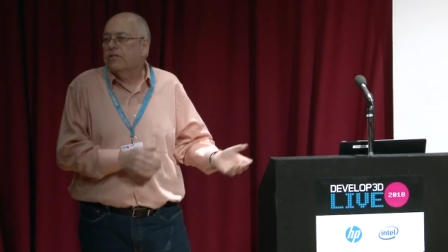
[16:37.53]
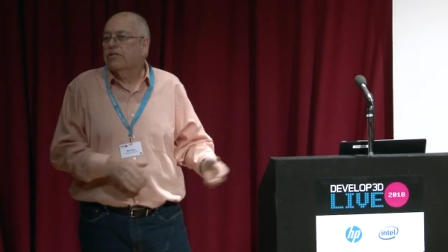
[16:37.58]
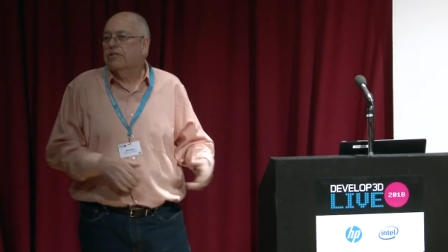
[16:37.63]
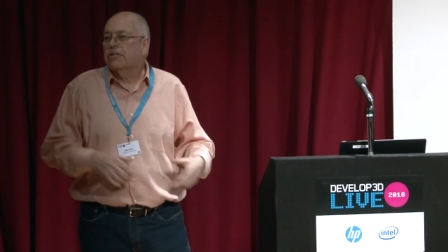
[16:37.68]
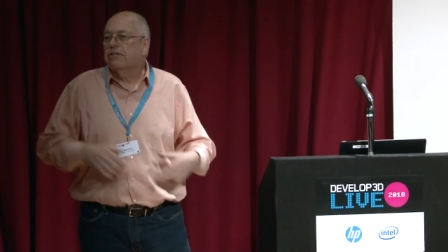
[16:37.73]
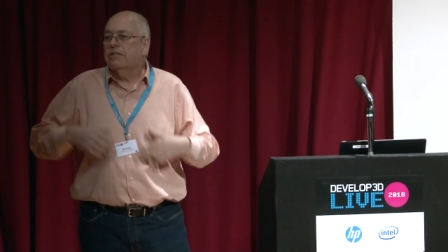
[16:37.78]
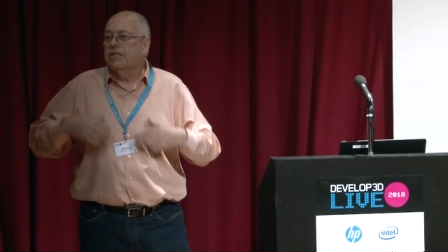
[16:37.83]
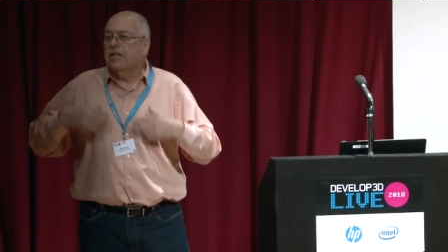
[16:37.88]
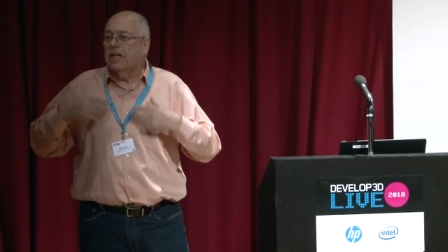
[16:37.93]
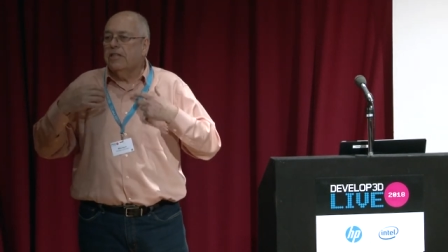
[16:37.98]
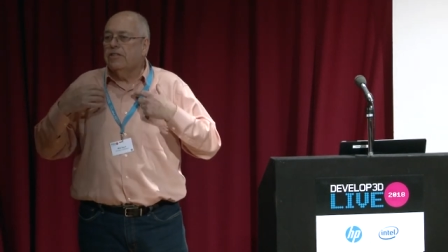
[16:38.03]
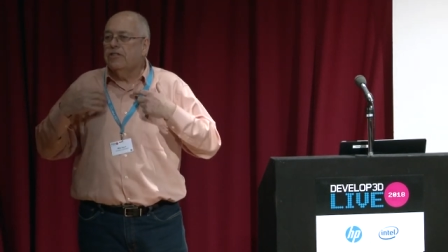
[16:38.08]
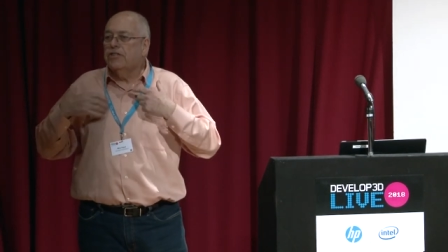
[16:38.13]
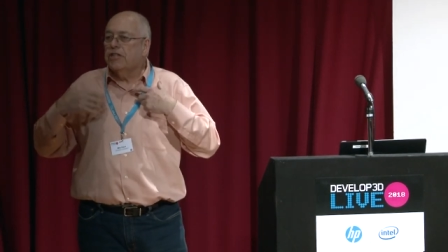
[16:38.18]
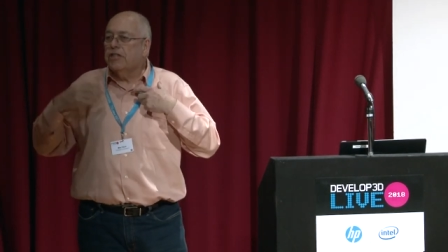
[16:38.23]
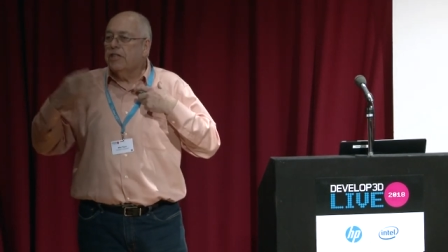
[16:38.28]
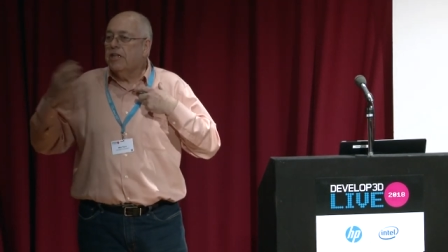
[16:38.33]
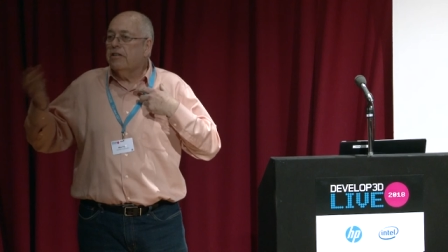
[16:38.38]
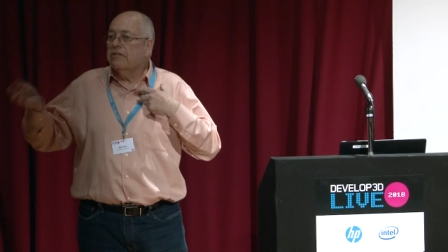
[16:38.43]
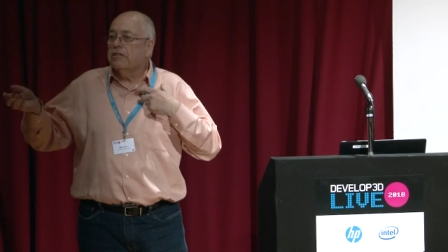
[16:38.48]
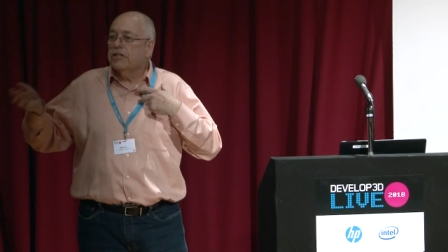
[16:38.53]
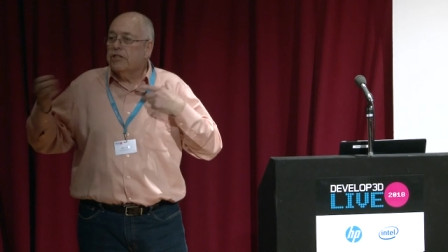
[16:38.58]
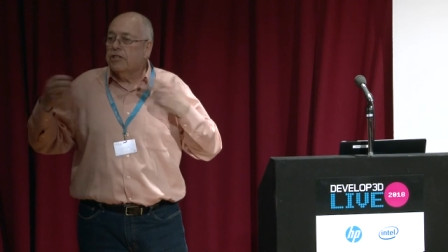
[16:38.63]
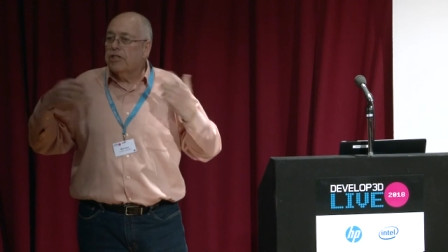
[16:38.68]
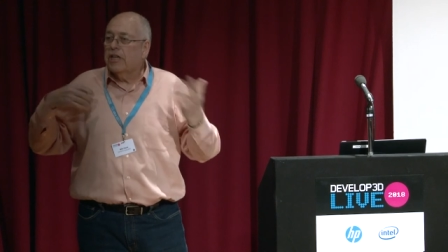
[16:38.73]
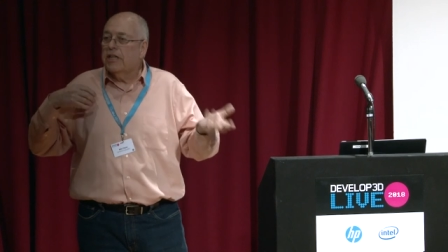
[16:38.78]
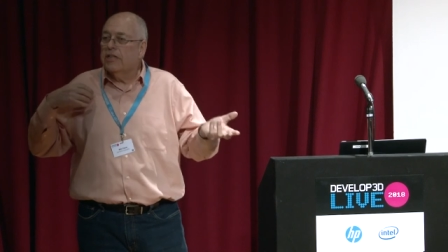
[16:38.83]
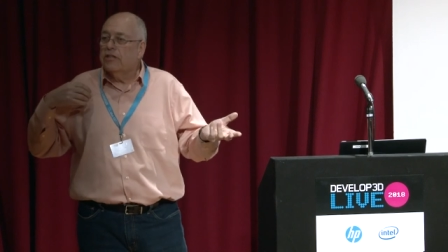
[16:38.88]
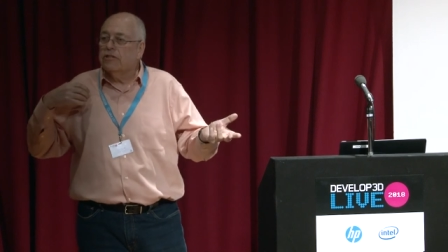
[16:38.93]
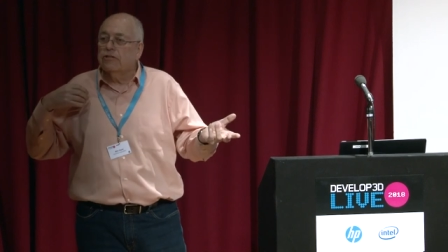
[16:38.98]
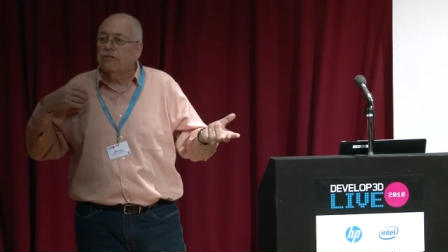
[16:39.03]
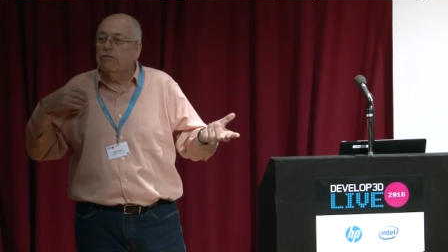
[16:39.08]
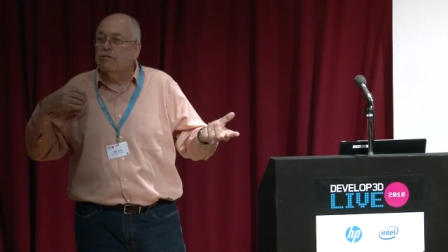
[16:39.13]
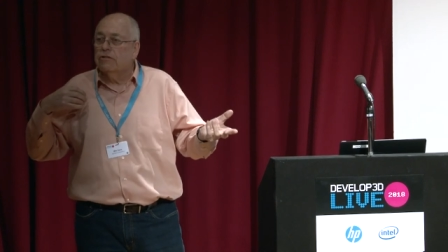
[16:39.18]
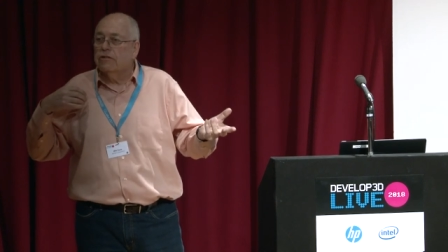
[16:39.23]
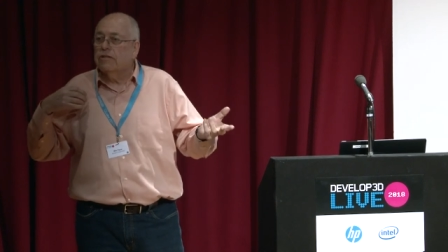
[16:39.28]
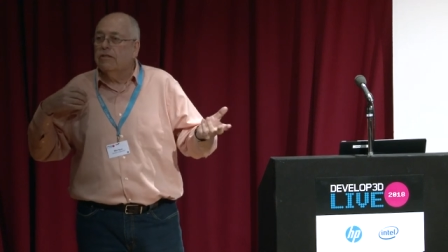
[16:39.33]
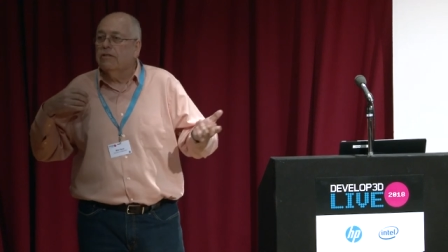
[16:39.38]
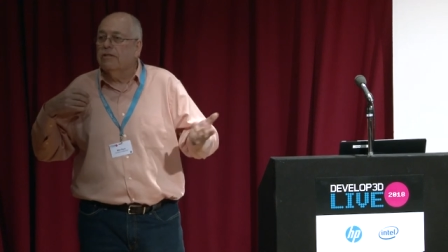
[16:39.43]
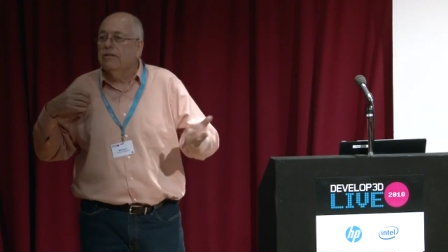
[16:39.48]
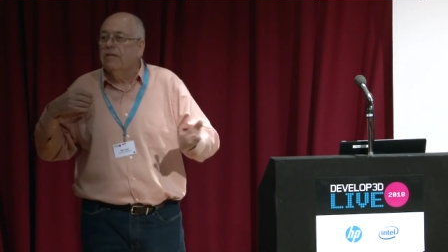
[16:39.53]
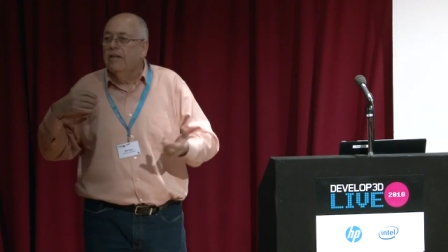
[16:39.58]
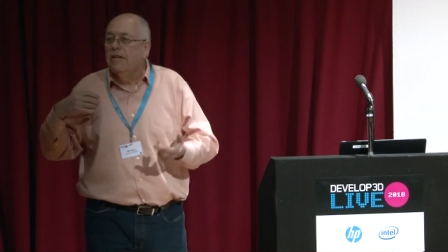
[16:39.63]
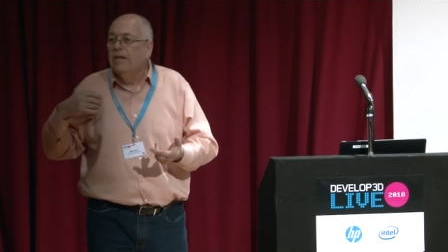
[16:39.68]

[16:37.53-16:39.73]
So an engineering change order